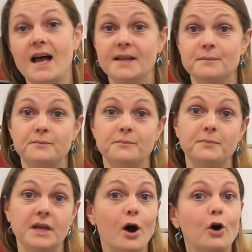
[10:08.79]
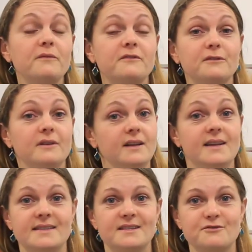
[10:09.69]
and be hopefully
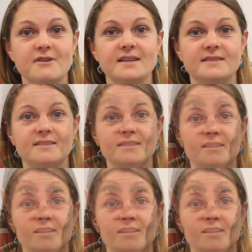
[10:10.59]
less stressed.